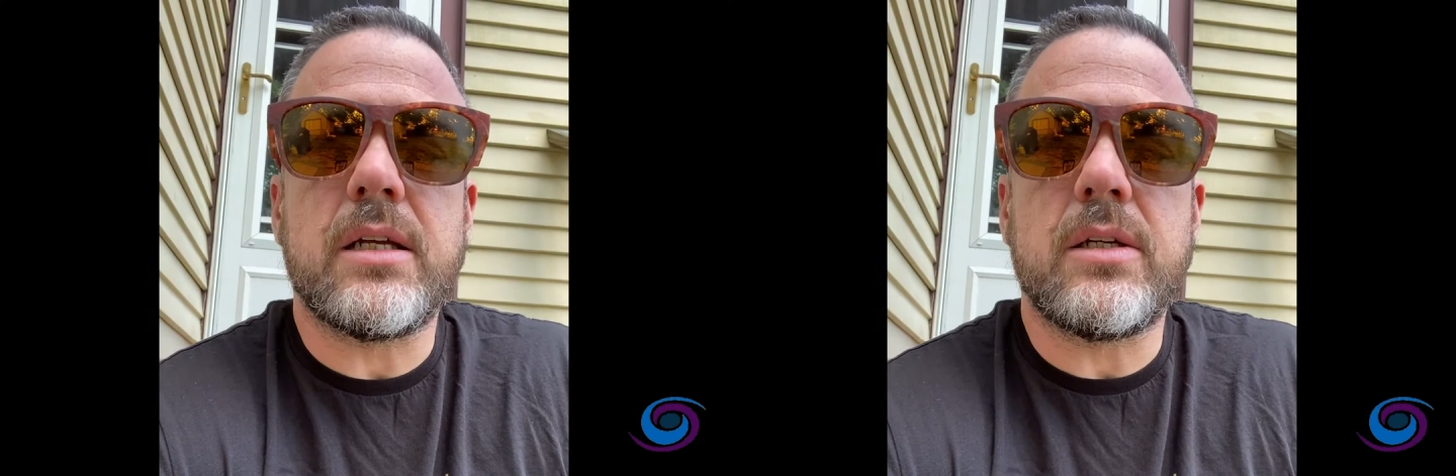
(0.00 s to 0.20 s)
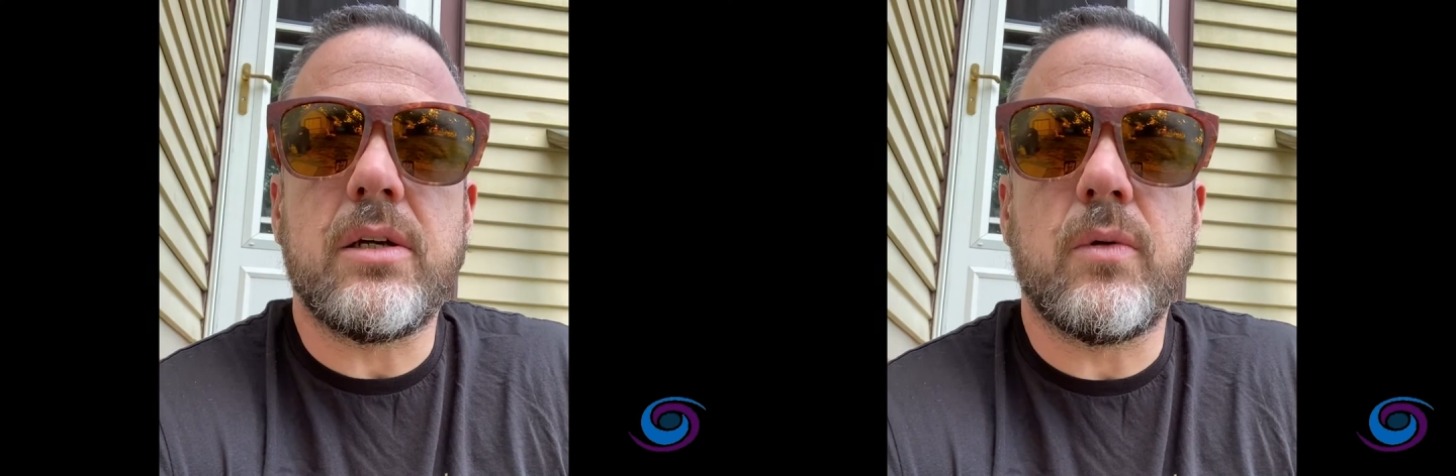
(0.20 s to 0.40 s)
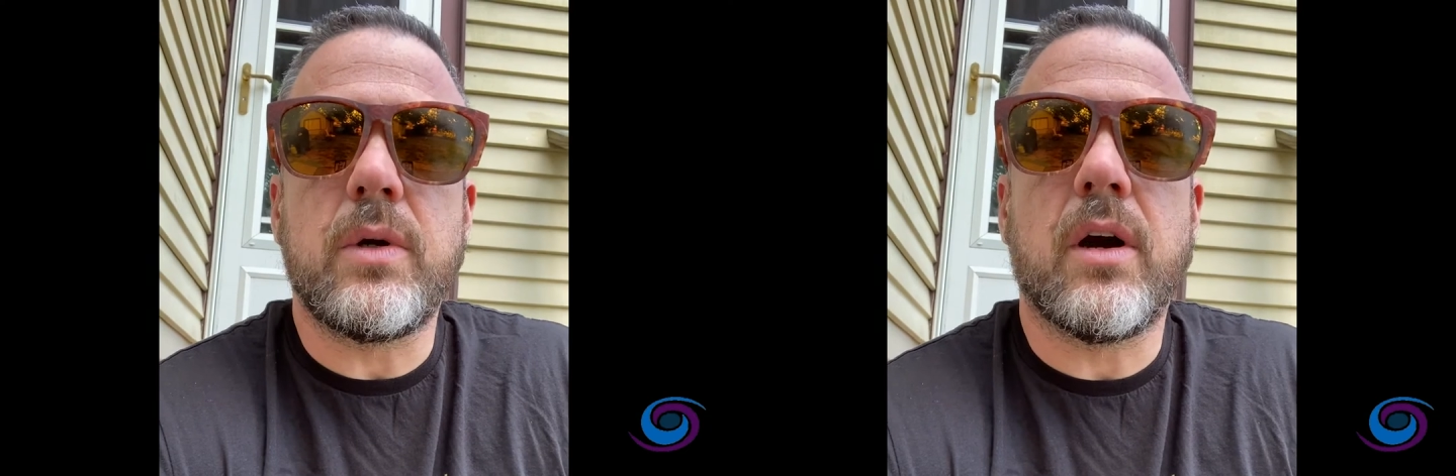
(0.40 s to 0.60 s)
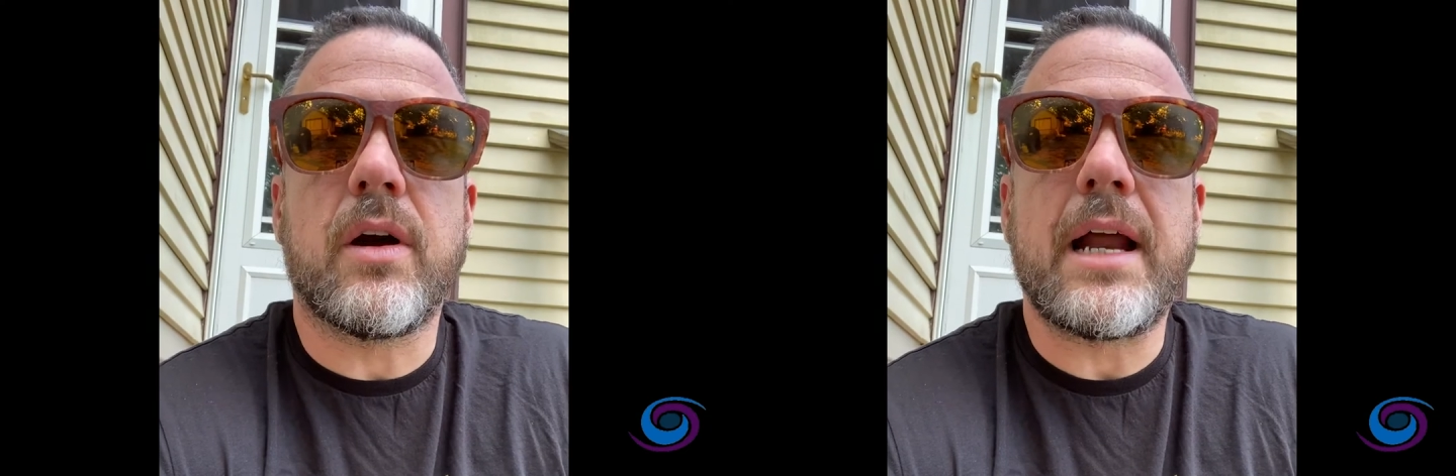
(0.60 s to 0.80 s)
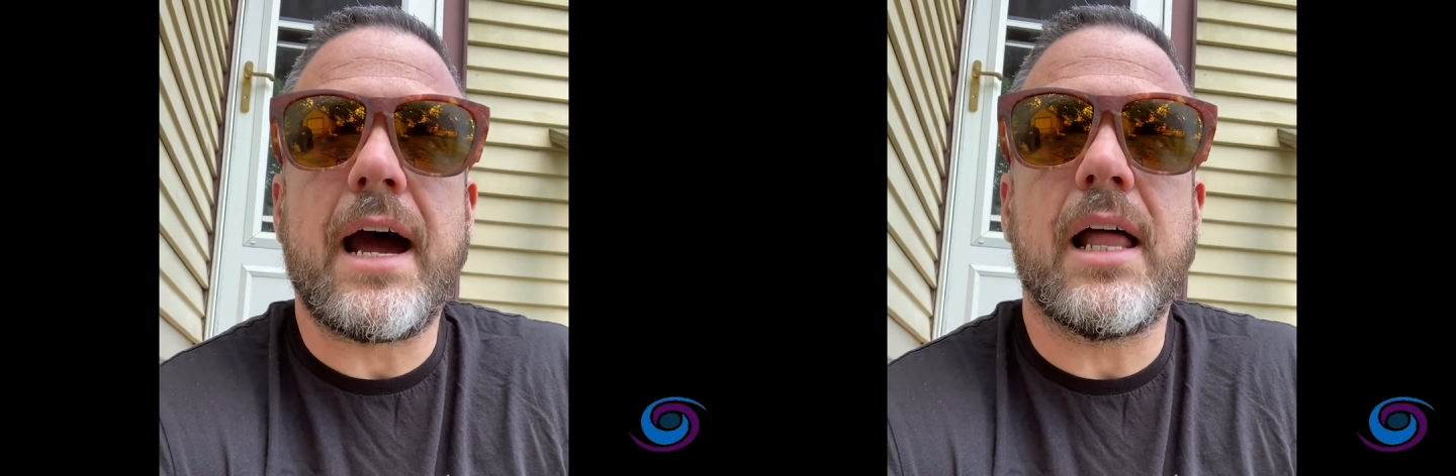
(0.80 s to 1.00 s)
You know, we are
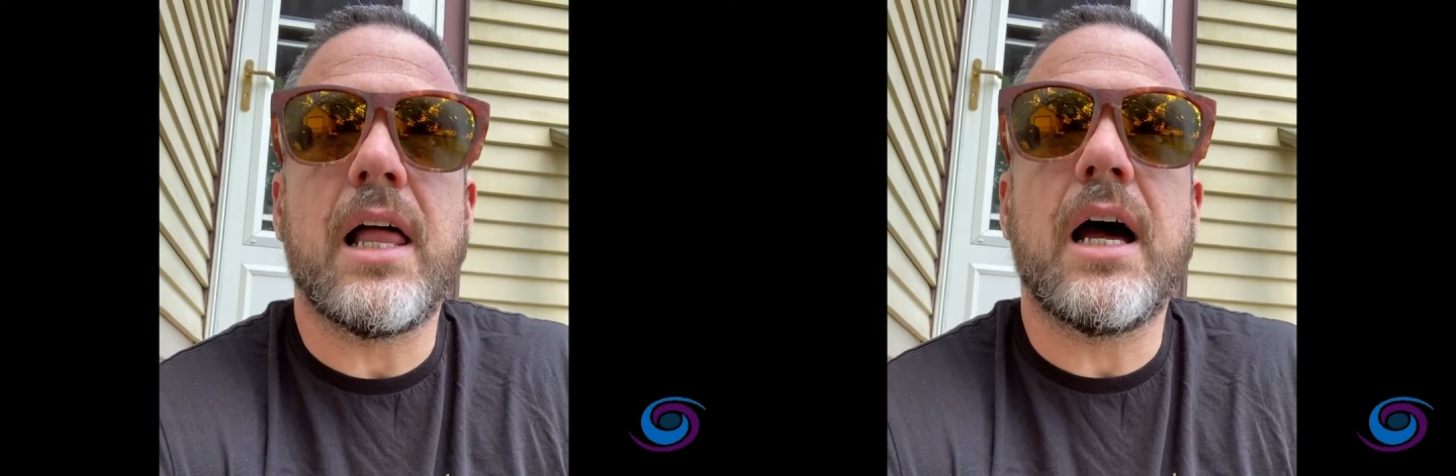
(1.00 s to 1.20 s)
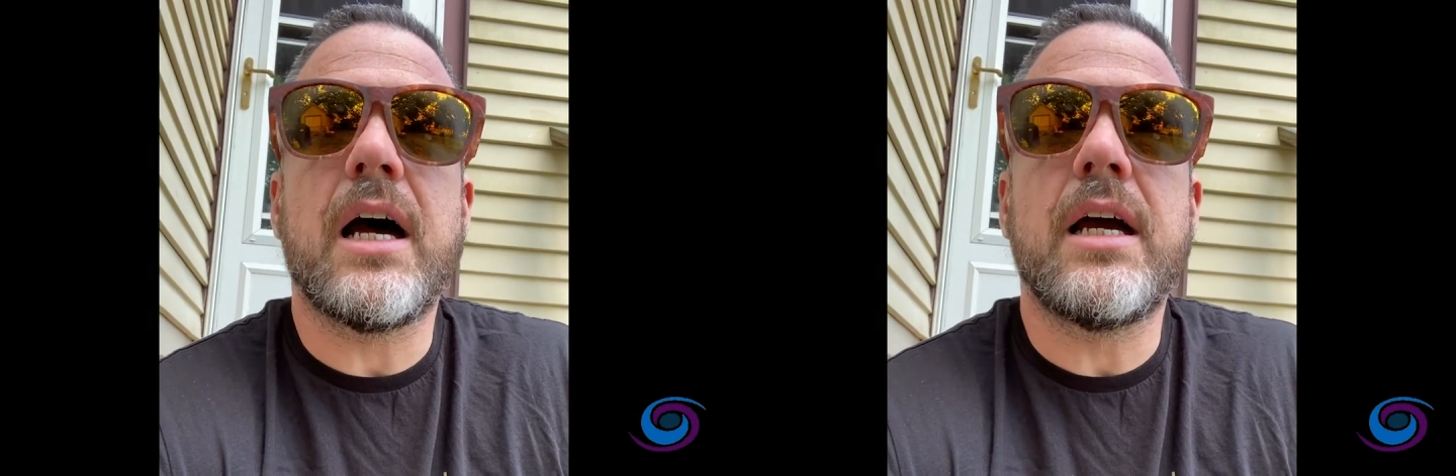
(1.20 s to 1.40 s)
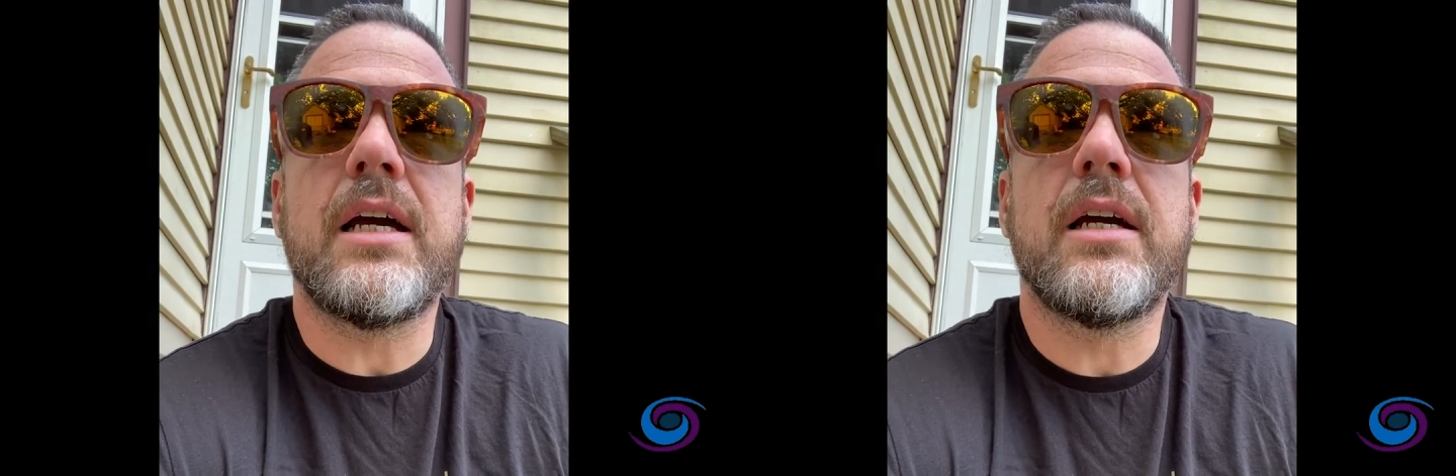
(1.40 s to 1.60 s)
an ally